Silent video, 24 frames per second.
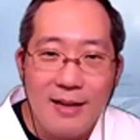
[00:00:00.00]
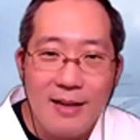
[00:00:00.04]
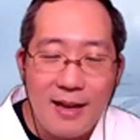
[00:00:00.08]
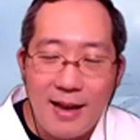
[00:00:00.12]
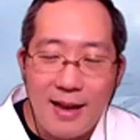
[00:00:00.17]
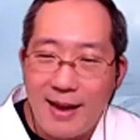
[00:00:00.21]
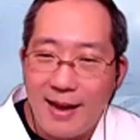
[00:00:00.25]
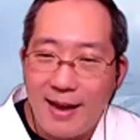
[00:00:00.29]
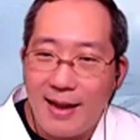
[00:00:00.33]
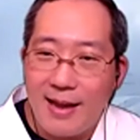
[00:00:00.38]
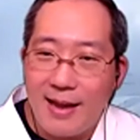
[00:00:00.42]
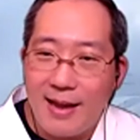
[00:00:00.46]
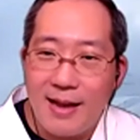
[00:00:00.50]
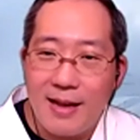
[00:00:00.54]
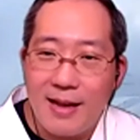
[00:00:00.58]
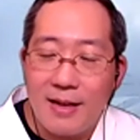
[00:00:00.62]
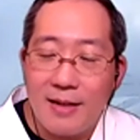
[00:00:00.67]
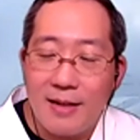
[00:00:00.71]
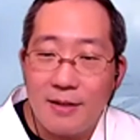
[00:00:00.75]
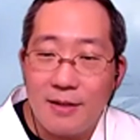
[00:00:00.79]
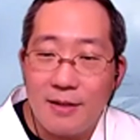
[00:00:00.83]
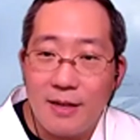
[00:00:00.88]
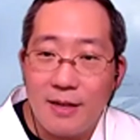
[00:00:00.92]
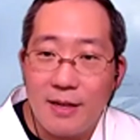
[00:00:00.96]

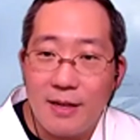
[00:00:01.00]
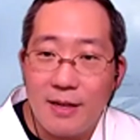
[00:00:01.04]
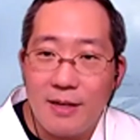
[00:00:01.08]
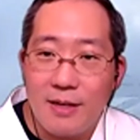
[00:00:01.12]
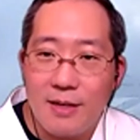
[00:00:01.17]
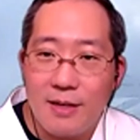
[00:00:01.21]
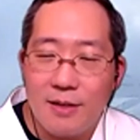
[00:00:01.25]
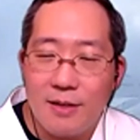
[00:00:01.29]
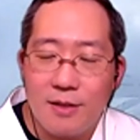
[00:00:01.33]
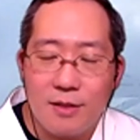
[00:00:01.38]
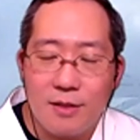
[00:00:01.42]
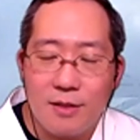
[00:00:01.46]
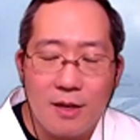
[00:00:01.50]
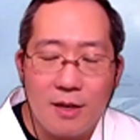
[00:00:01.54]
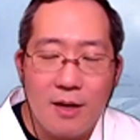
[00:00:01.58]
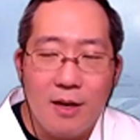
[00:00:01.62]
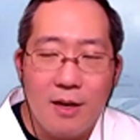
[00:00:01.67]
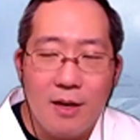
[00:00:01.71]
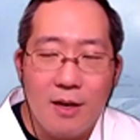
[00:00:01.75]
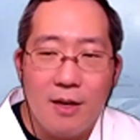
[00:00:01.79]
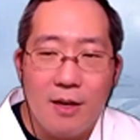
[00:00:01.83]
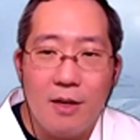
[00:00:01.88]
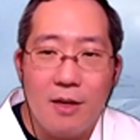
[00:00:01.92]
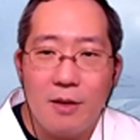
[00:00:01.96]
And it is
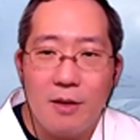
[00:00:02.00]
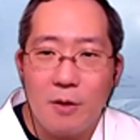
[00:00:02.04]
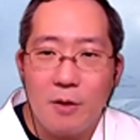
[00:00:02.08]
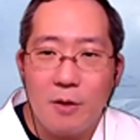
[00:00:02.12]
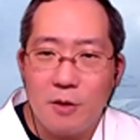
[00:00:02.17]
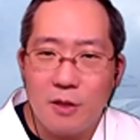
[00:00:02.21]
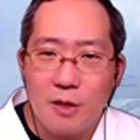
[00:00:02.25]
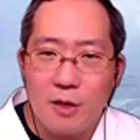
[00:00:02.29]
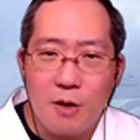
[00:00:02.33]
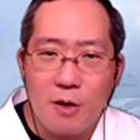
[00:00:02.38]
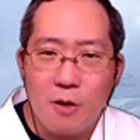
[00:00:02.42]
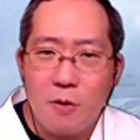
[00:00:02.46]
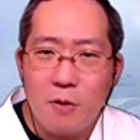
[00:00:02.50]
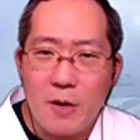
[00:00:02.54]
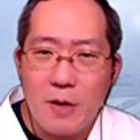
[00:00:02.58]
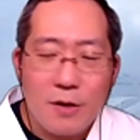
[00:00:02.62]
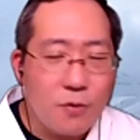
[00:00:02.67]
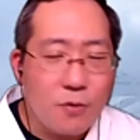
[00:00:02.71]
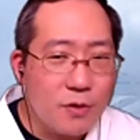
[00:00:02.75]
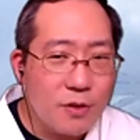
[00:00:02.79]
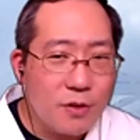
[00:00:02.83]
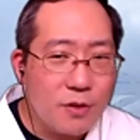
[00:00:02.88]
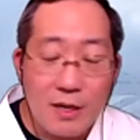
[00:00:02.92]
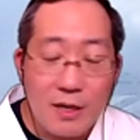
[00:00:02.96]
so
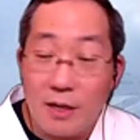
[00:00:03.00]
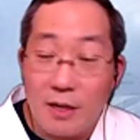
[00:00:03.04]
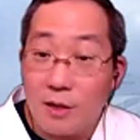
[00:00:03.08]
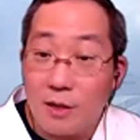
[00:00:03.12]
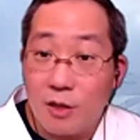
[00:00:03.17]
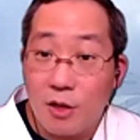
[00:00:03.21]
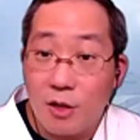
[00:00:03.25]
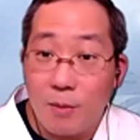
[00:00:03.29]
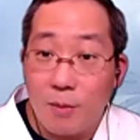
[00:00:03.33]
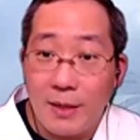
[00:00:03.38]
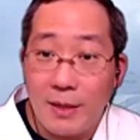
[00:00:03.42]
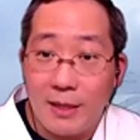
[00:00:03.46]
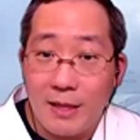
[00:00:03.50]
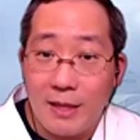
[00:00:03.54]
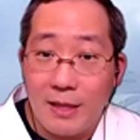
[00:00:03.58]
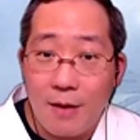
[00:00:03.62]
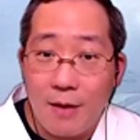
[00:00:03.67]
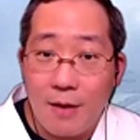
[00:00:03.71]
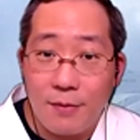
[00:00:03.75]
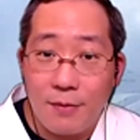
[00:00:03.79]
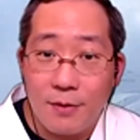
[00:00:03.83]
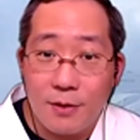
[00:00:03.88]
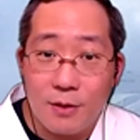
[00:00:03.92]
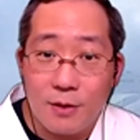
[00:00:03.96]
interesting on so many
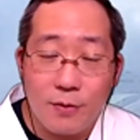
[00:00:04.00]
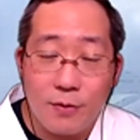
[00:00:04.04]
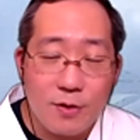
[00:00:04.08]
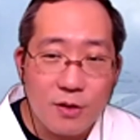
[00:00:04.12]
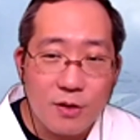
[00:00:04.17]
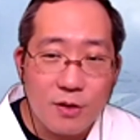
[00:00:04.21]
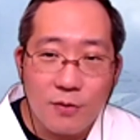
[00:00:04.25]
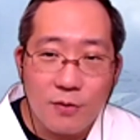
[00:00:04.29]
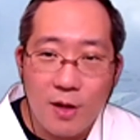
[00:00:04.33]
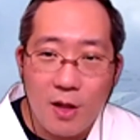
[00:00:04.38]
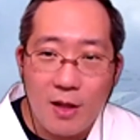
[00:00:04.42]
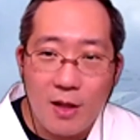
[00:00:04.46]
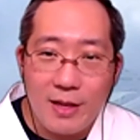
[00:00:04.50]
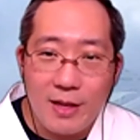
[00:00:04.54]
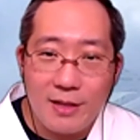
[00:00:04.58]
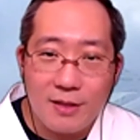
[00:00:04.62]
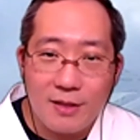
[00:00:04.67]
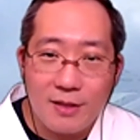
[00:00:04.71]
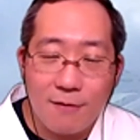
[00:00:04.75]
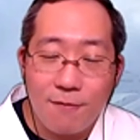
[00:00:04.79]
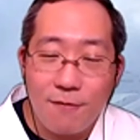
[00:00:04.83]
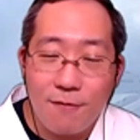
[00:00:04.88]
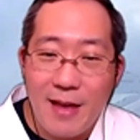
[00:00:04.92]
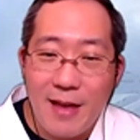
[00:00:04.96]
levels. First of all, it's a
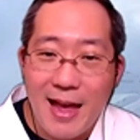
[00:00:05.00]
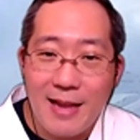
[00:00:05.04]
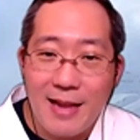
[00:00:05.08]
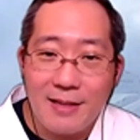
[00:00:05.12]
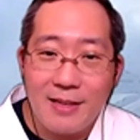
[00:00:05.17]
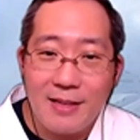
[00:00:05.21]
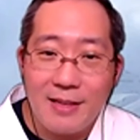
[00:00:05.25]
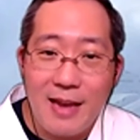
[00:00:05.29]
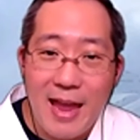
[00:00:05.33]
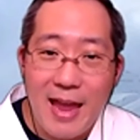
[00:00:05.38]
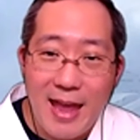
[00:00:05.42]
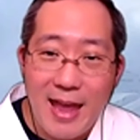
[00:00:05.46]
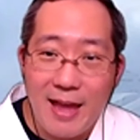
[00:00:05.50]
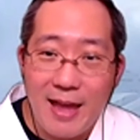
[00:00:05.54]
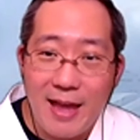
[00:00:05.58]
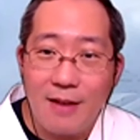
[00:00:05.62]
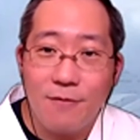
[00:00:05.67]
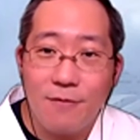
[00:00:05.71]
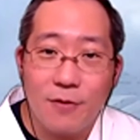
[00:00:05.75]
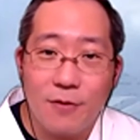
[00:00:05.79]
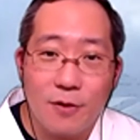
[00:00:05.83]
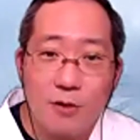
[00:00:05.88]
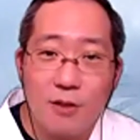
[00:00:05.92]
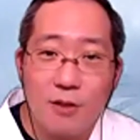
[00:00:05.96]
fat head
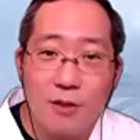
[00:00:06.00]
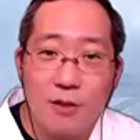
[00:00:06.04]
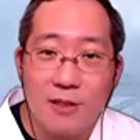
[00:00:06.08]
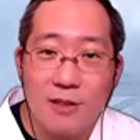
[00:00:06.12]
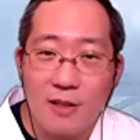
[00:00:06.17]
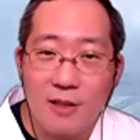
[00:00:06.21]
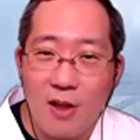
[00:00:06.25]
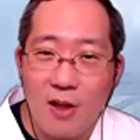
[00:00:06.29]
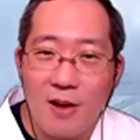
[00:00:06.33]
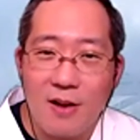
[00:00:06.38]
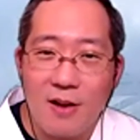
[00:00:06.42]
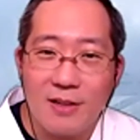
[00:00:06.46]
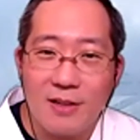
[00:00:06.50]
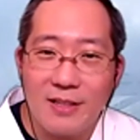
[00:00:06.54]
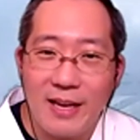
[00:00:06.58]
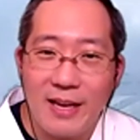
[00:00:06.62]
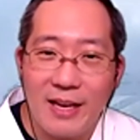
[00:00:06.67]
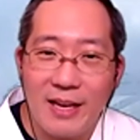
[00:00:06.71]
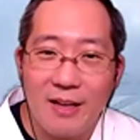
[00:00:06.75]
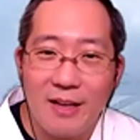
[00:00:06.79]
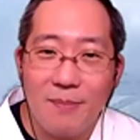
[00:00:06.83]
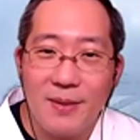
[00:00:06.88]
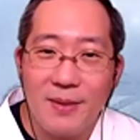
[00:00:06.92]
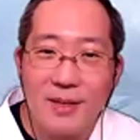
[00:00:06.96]
versus long
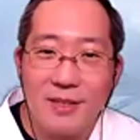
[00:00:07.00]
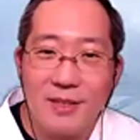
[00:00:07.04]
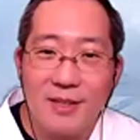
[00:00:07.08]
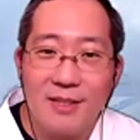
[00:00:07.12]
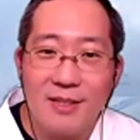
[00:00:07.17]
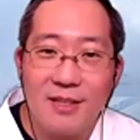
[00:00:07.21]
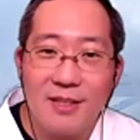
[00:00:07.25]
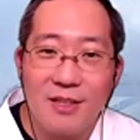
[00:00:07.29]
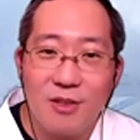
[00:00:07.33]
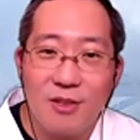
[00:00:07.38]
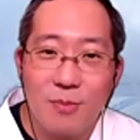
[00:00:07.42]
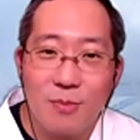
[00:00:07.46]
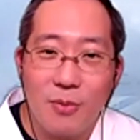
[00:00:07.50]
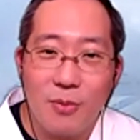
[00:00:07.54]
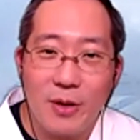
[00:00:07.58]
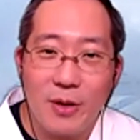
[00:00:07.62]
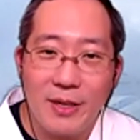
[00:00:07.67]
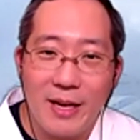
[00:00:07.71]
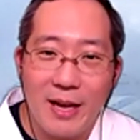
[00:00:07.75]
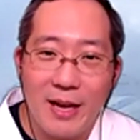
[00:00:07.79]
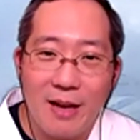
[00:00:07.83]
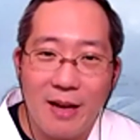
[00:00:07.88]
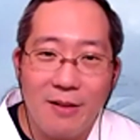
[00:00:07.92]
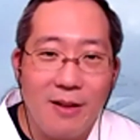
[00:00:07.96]
tail business, as you point
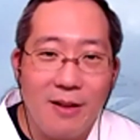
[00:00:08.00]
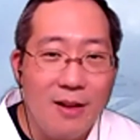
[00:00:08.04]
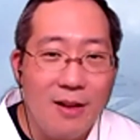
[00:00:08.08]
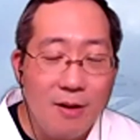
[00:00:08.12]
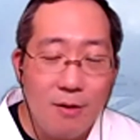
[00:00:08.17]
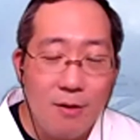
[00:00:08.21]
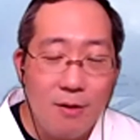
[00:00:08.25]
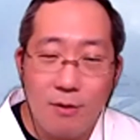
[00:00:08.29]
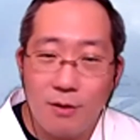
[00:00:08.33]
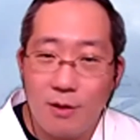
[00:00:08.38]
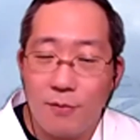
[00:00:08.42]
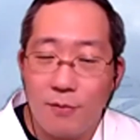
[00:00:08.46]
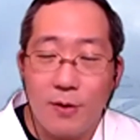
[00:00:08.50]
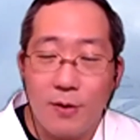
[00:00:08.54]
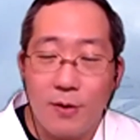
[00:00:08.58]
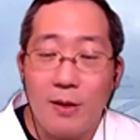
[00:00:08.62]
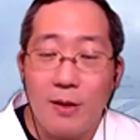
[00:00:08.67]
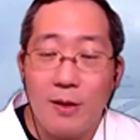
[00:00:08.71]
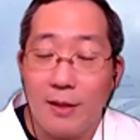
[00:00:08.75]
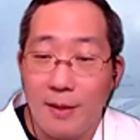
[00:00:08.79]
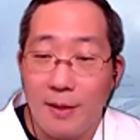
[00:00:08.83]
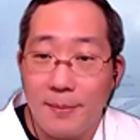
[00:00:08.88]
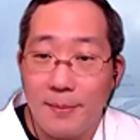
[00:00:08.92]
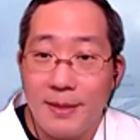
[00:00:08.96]
out, with a very
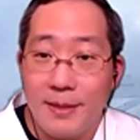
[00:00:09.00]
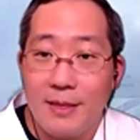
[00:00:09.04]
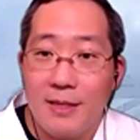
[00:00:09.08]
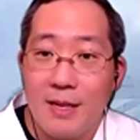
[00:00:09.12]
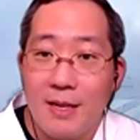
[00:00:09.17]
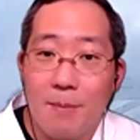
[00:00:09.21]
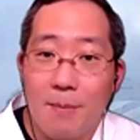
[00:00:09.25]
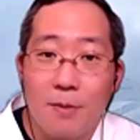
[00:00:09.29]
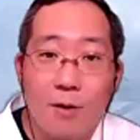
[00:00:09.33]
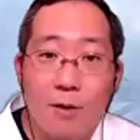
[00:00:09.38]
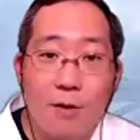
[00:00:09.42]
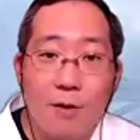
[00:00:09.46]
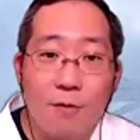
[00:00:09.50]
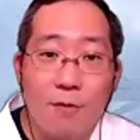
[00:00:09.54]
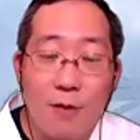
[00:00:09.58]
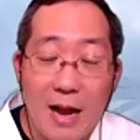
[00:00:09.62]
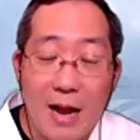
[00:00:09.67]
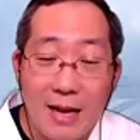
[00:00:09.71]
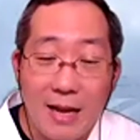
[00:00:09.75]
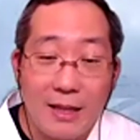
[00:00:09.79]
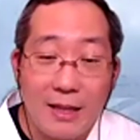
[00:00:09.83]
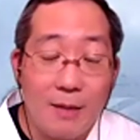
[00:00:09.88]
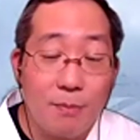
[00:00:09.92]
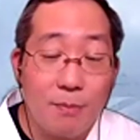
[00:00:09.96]
limited number of
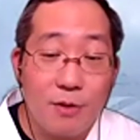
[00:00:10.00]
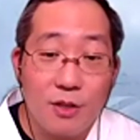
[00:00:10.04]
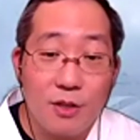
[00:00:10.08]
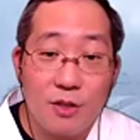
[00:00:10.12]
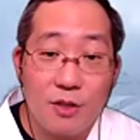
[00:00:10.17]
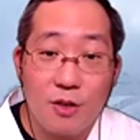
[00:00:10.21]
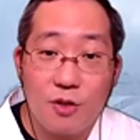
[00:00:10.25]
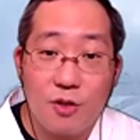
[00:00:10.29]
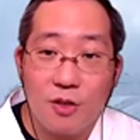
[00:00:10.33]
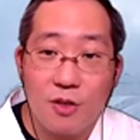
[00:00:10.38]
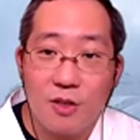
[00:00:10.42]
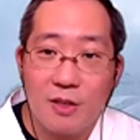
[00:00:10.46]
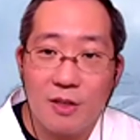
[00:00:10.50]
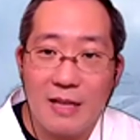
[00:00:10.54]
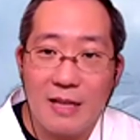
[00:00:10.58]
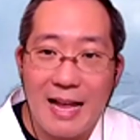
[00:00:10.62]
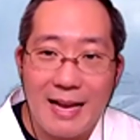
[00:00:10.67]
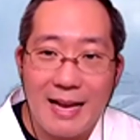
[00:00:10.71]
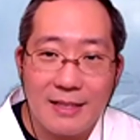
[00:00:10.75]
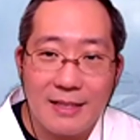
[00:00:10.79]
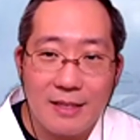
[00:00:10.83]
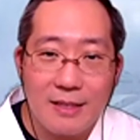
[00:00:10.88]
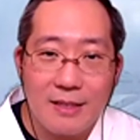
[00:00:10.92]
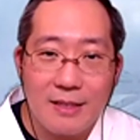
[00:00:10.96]
highly prestigious
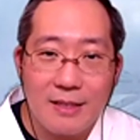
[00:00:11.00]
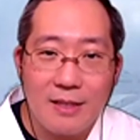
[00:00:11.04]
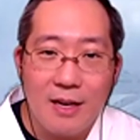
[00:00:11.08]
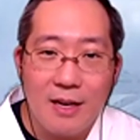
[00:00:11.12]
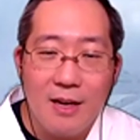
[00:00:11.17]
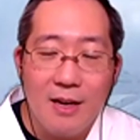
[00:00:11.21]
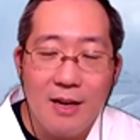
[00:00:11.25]
classes.